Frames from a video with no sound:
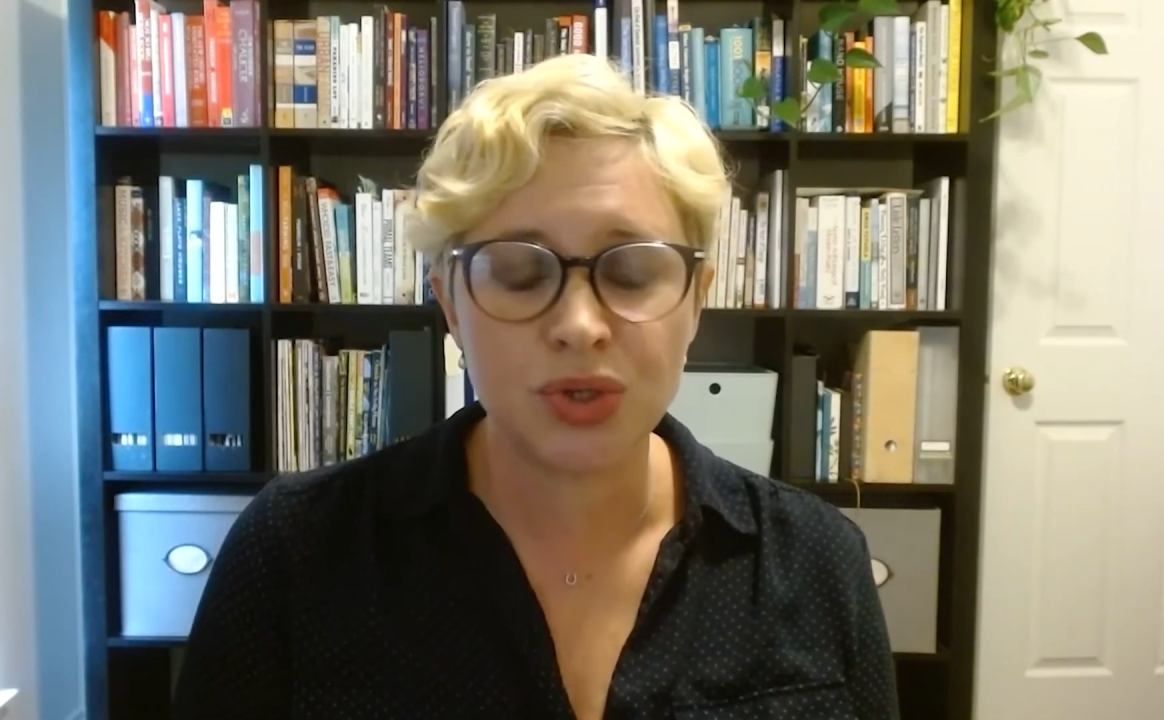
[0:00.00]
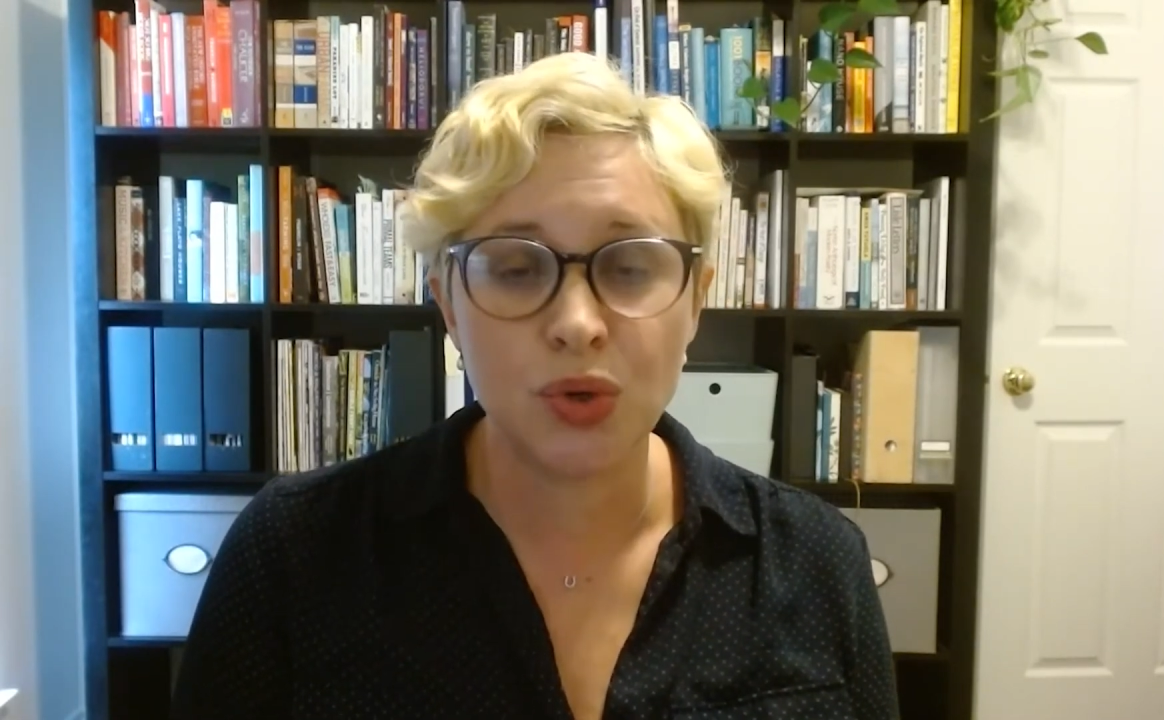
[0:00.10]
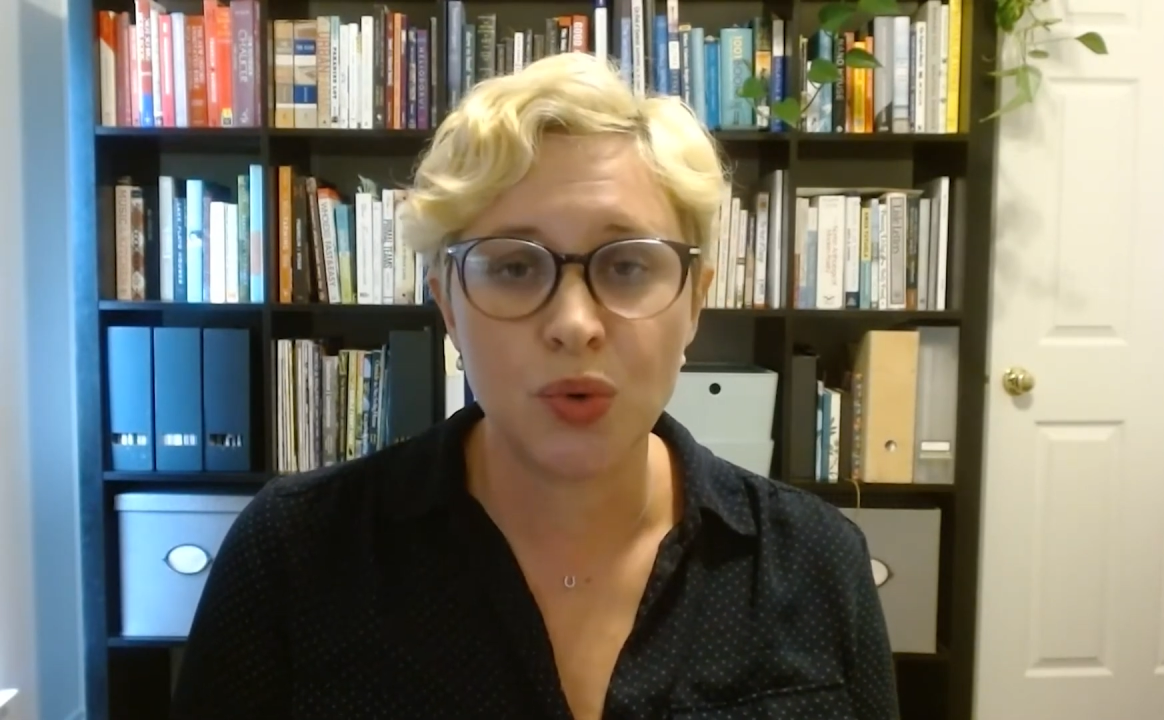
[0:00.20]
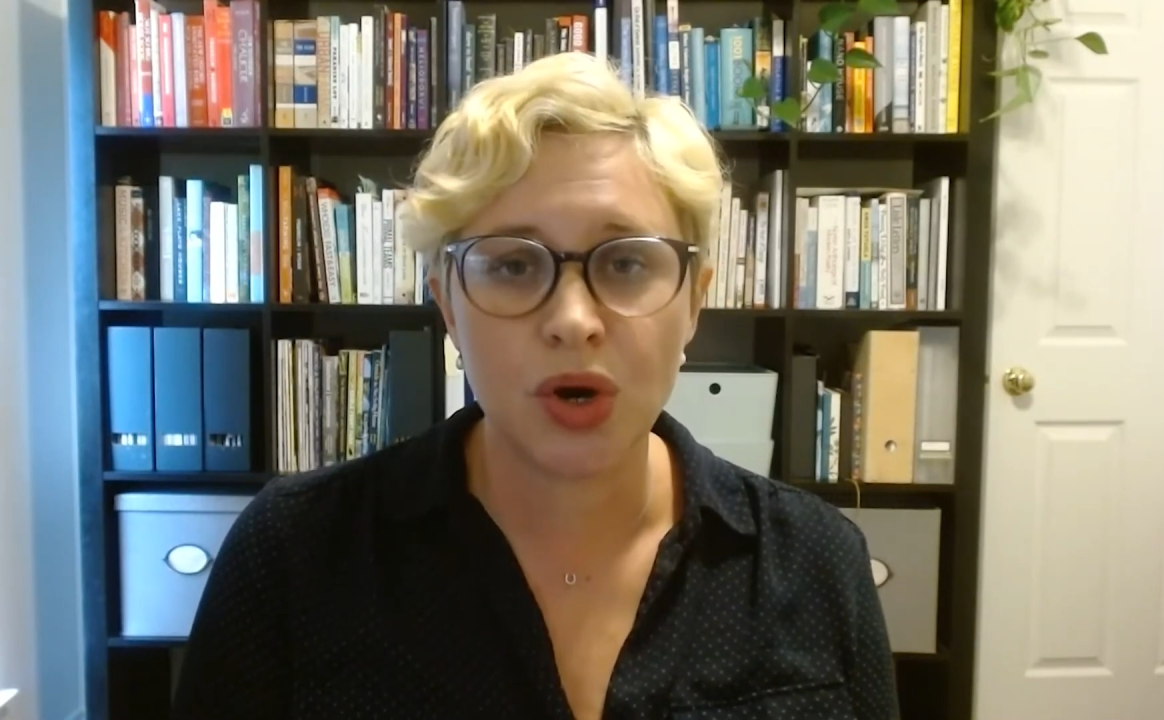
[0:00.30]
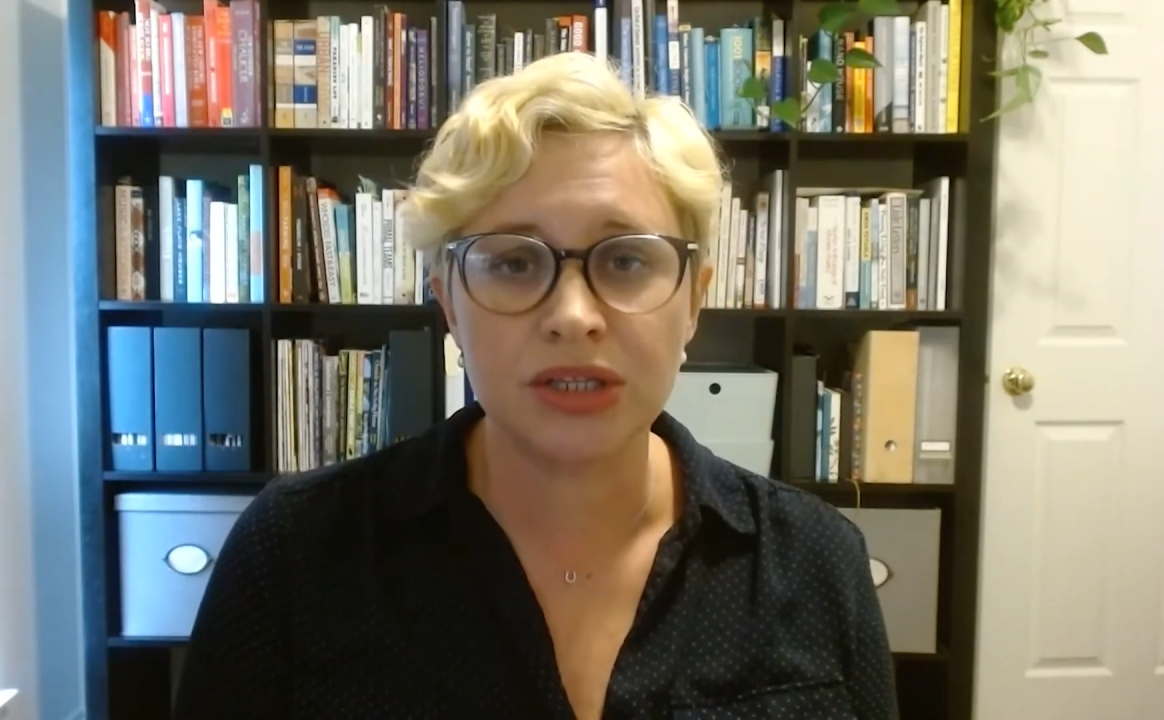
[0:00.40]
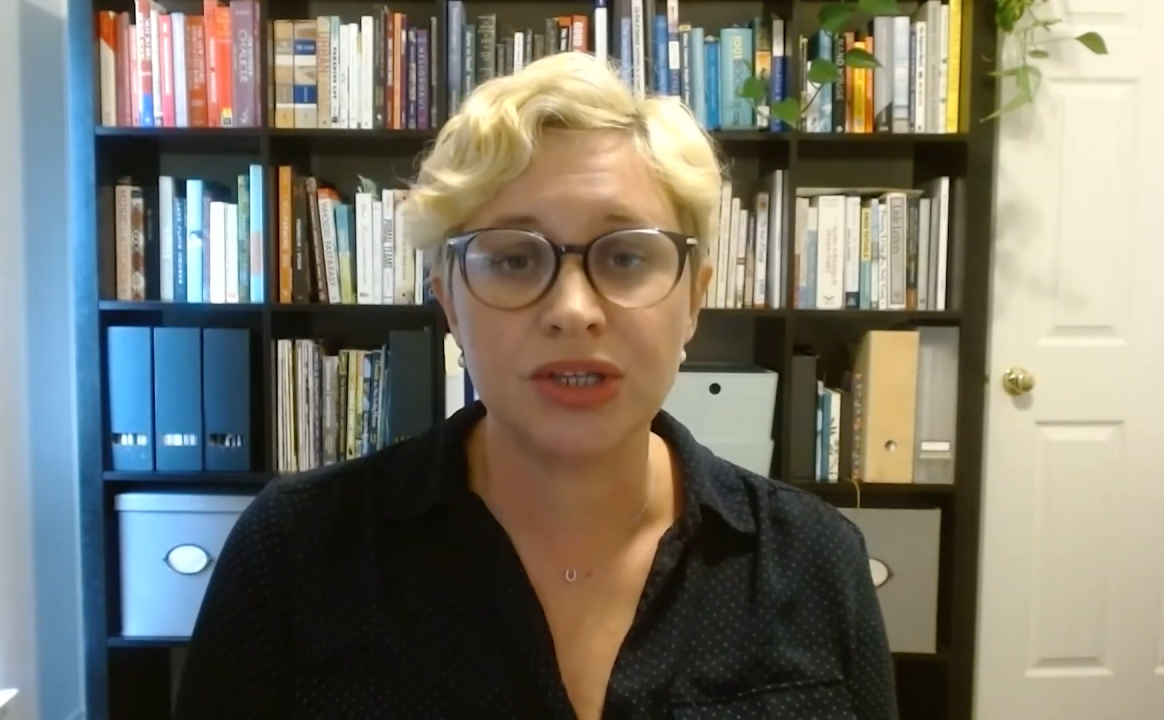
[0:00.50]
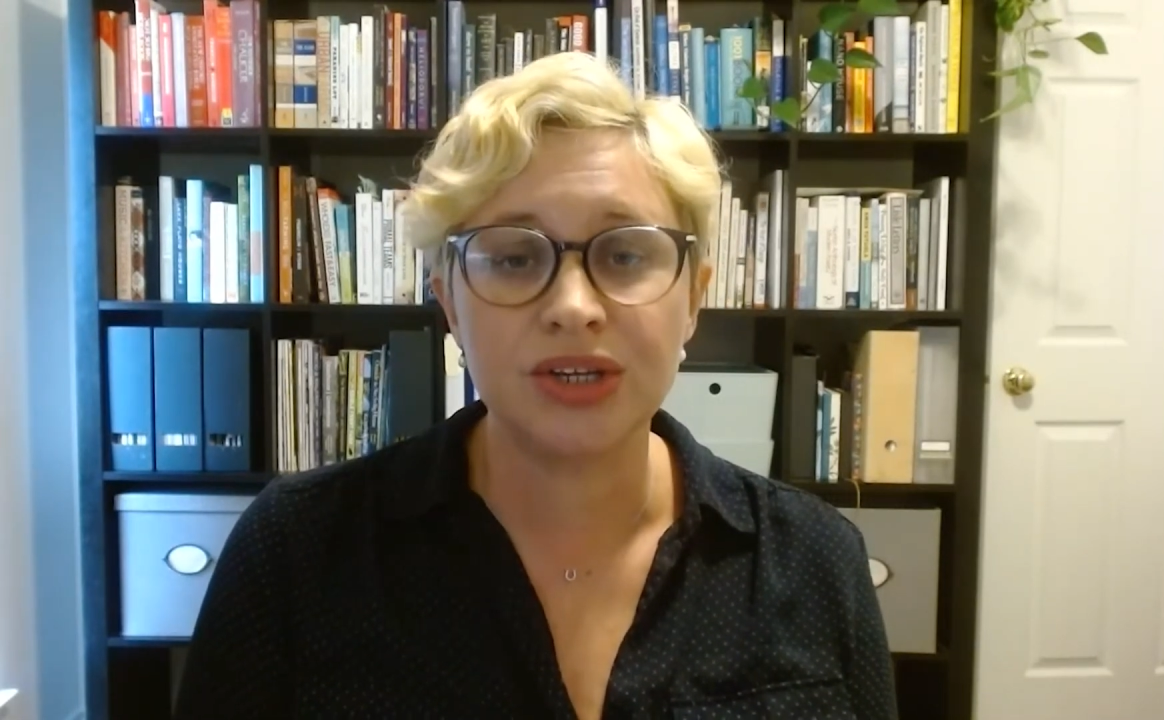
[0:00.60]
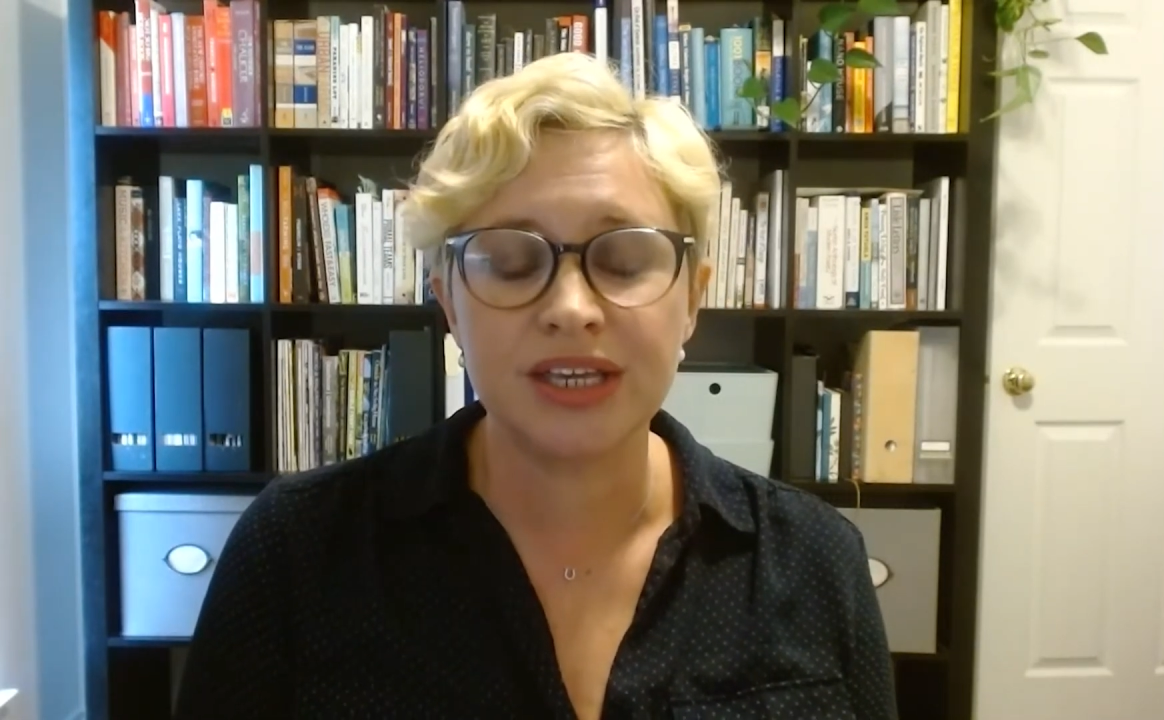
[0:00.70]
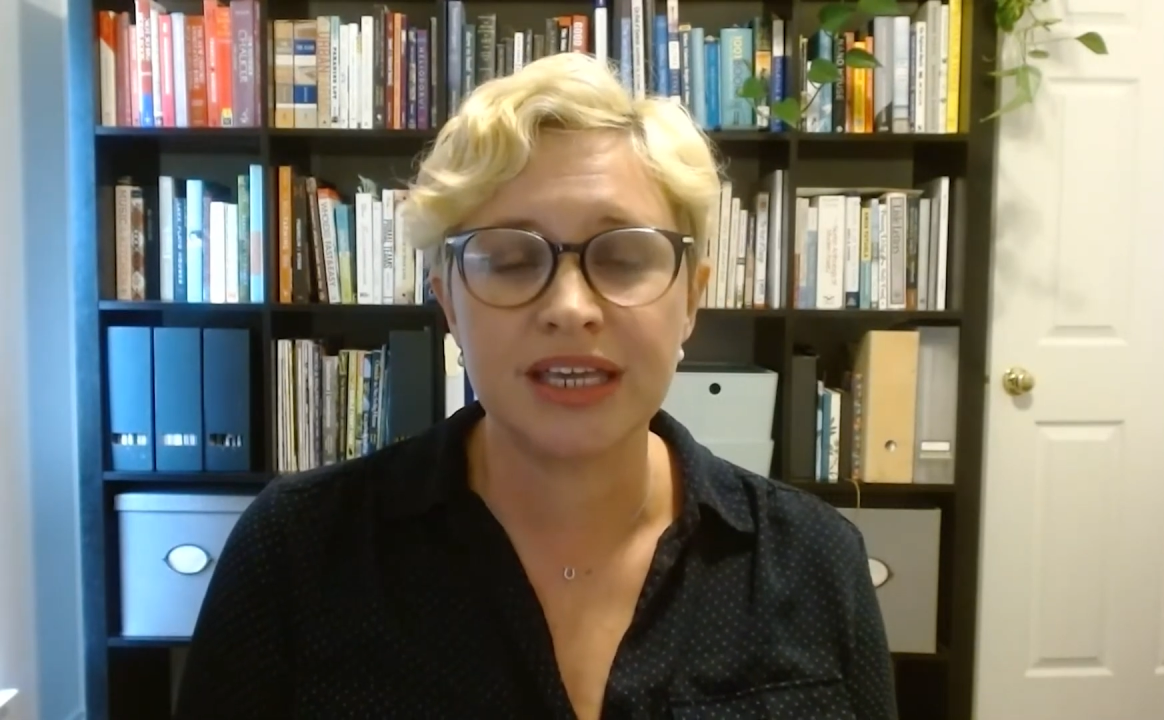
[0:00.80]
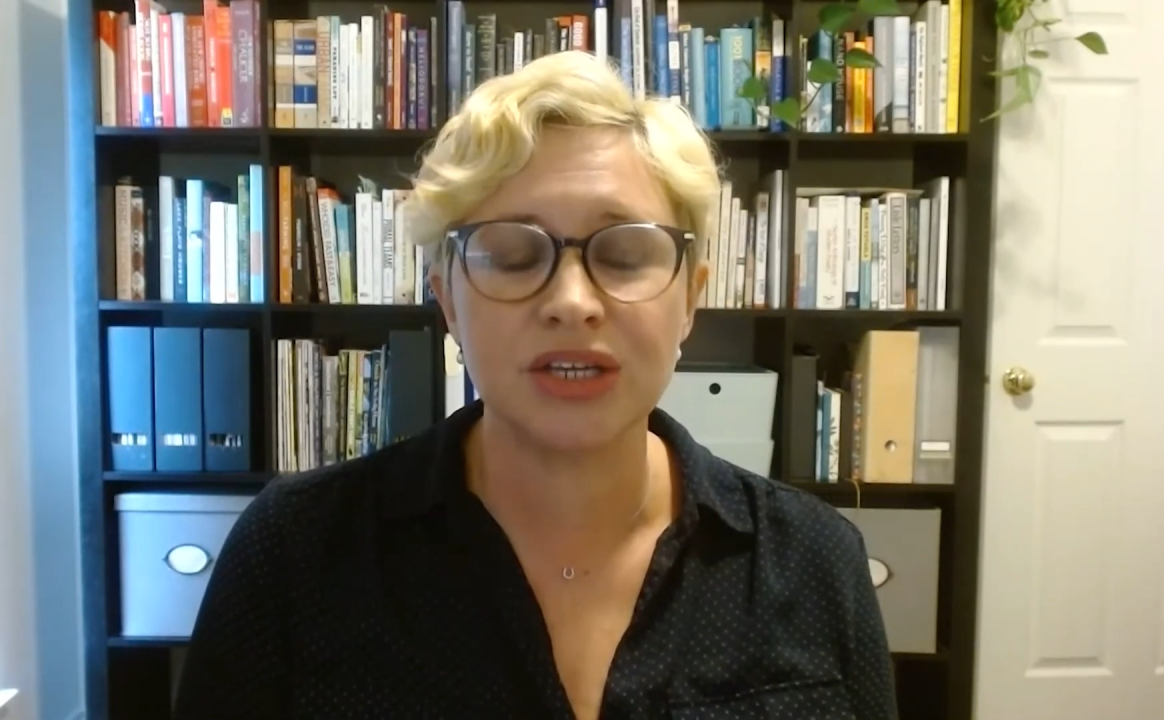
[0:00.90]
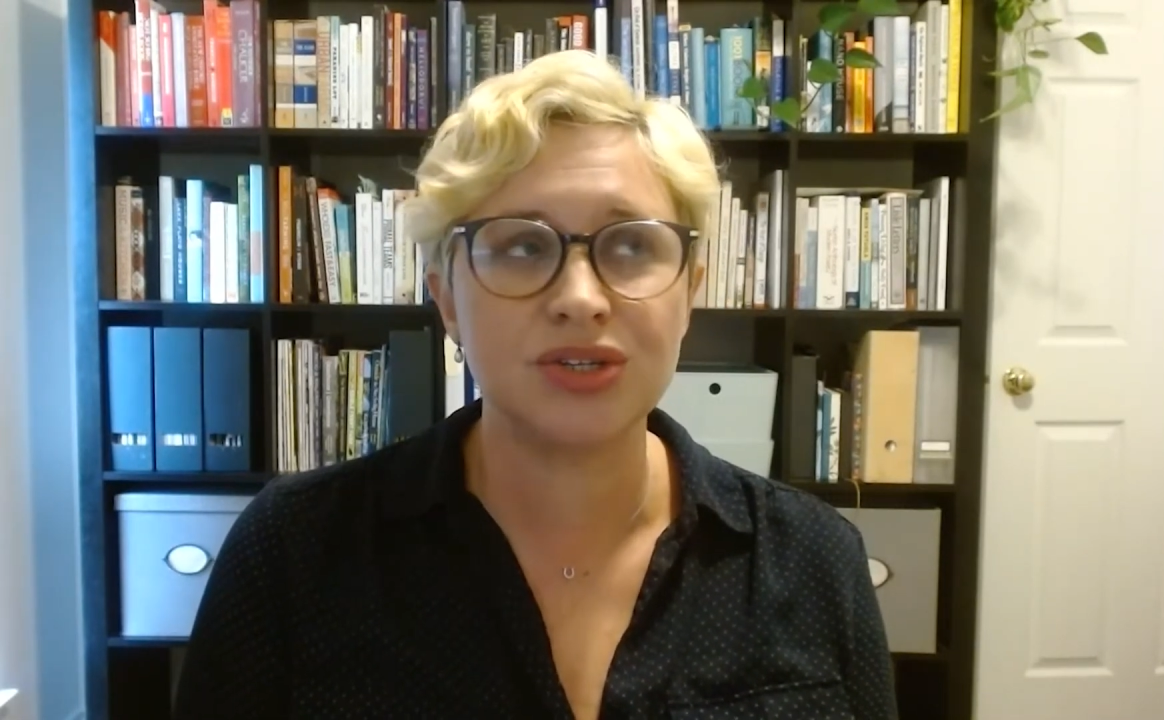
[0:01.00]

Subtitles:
who are looking